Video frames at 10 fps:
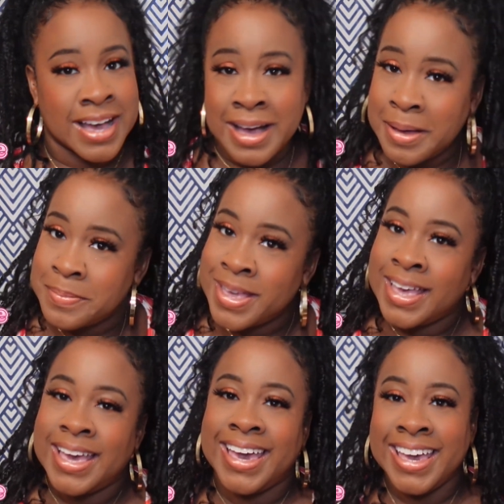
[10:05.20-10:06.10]
up.
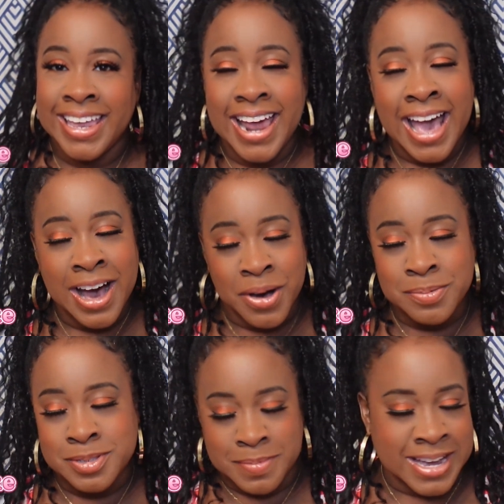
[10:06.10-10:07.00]
It
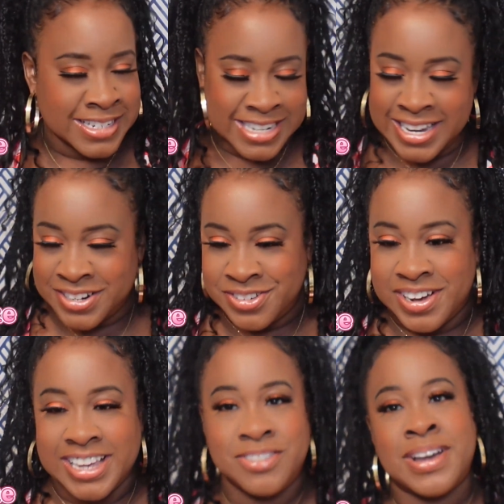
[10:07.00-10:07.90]
helps my channel,
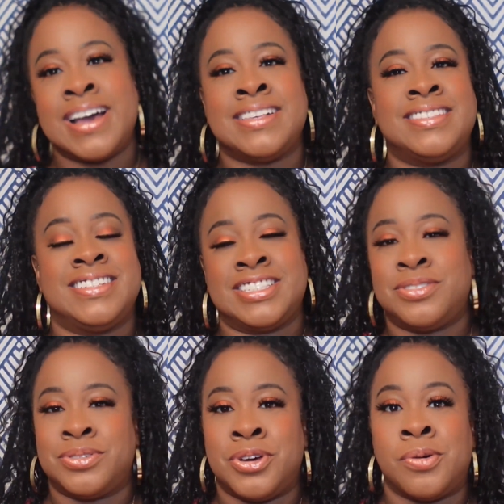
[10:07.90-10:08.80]
and you guys just
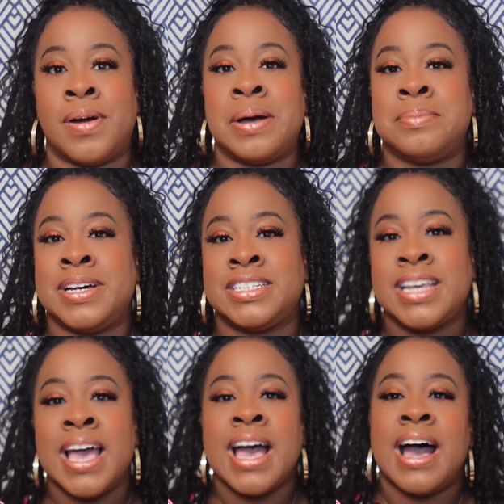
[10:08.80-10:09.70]
don't know how much
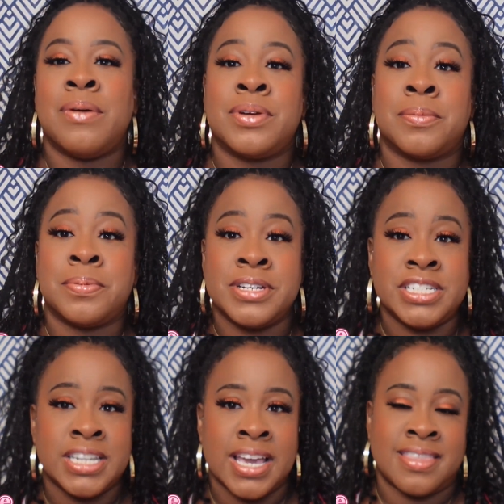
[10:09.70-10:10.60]
I would
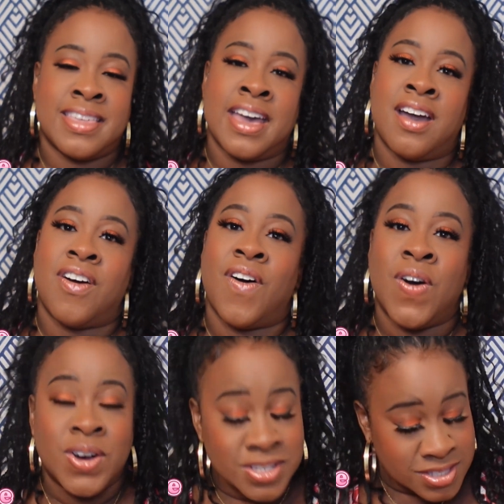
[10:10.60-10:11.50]
appreciate that.
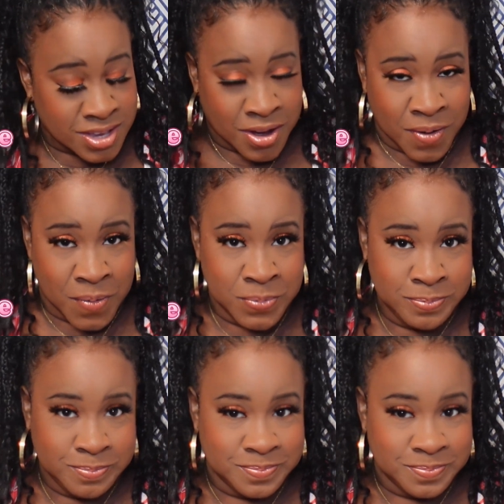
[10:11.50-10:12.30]
Also,